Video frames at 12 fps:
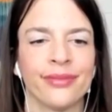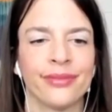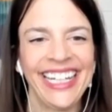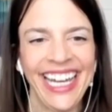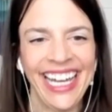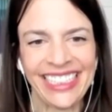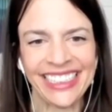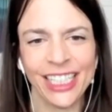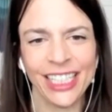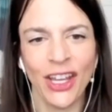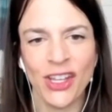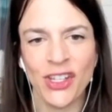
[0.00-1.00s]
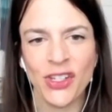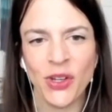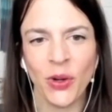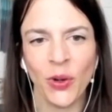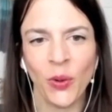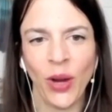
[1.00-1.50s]
Yes.
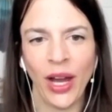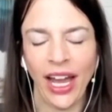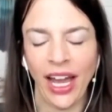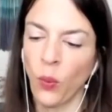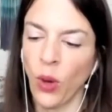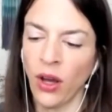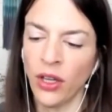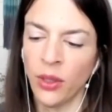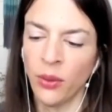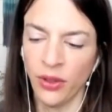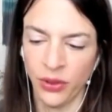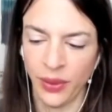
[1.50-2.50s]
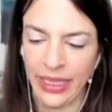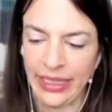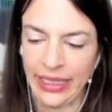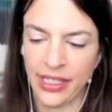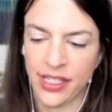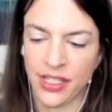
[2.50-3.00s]
So while you were doing
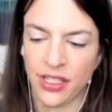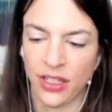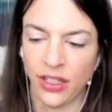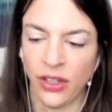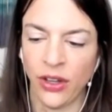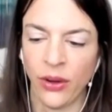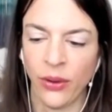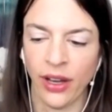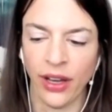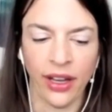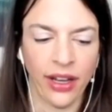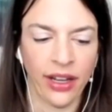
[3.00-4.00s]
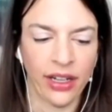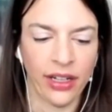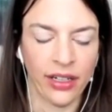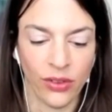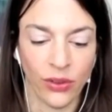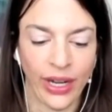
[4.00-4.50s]
this yoga
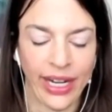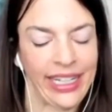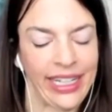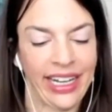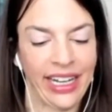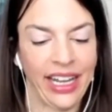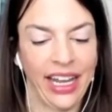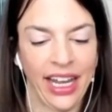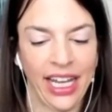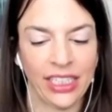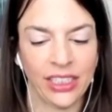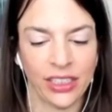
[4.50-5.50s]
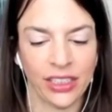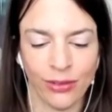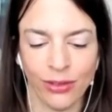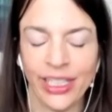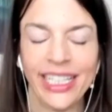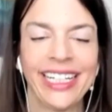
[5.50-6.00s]
training and
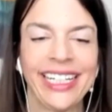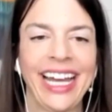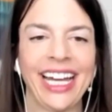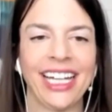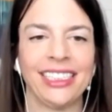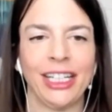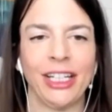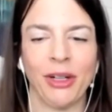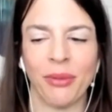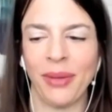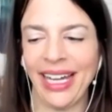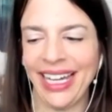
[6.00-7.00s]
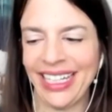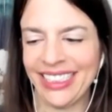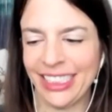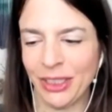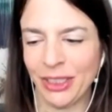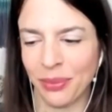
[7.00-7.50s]
reconnecting your mind
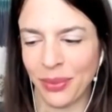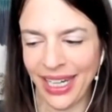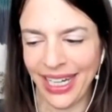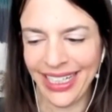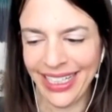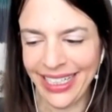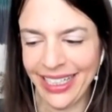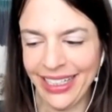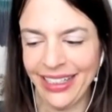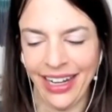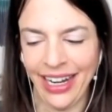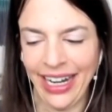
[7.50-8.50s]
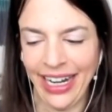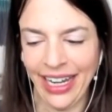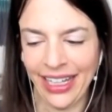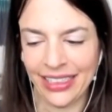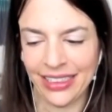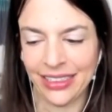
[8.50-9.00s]
and your body
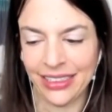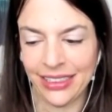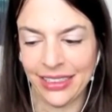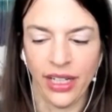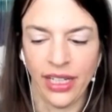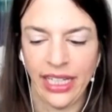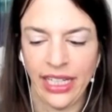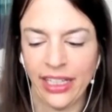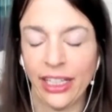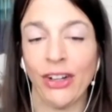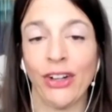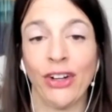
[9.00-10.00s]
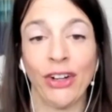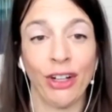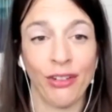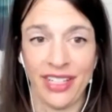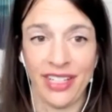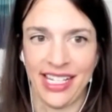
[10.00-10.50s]
and healing your
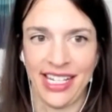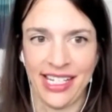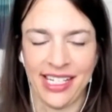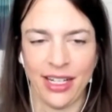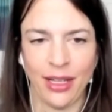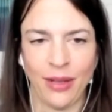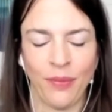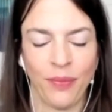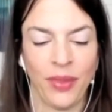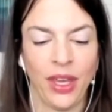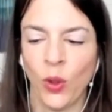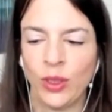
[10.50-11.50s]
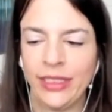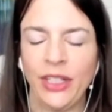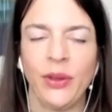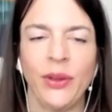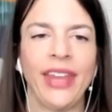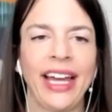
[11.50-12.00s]
nervous system, did
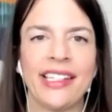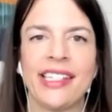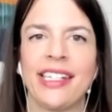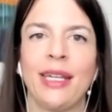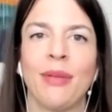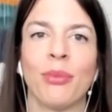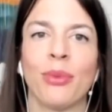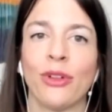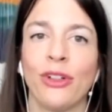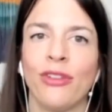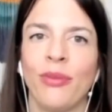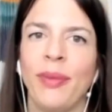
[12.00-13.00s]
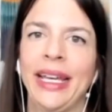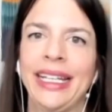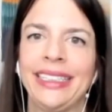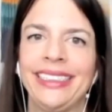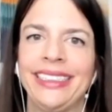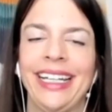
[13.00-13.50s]
you then see
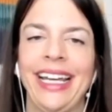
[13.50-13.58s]
improvement